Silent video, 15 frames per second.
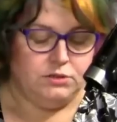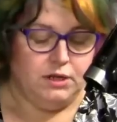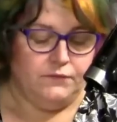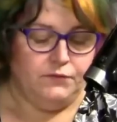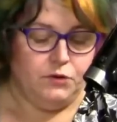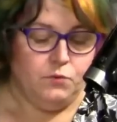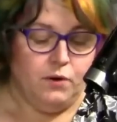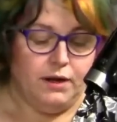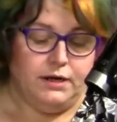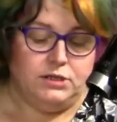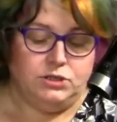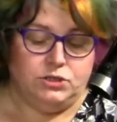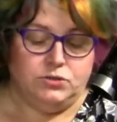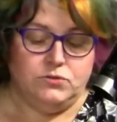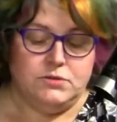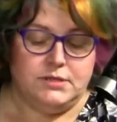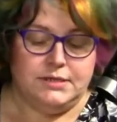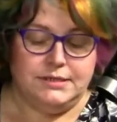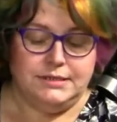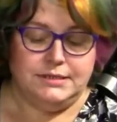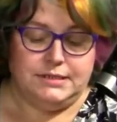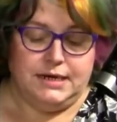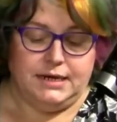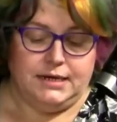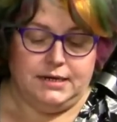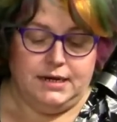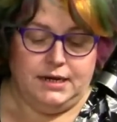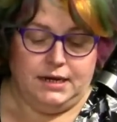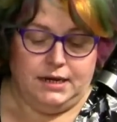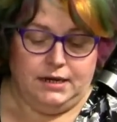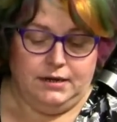you want to do this technique,